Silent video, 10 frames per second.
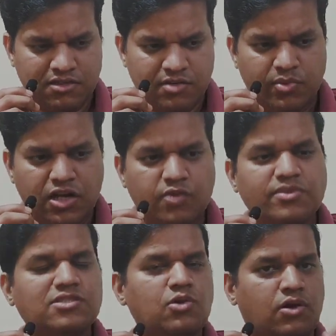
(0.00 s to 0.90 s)

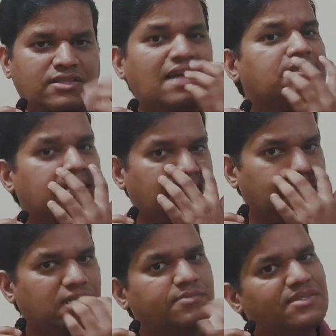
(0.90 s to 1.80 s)
thermodynamics law. That's it.
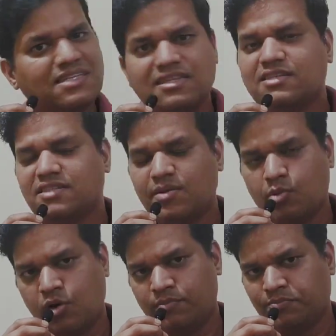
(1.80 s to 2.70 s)
It's basically the
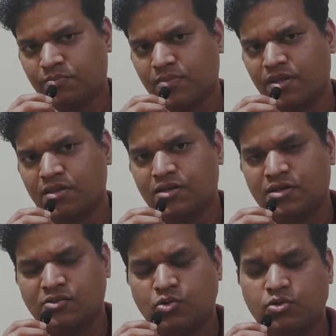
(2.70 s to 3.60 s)
same law.
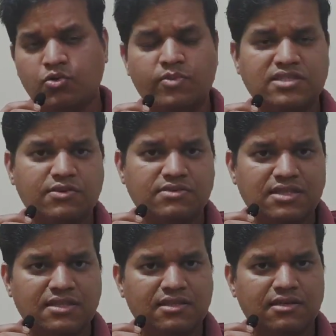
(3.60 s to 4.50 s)
So you must have
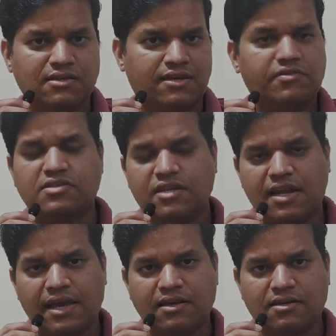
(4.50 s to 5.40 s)
seen the equation
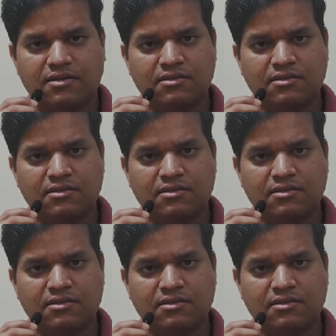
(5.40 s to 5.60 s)
like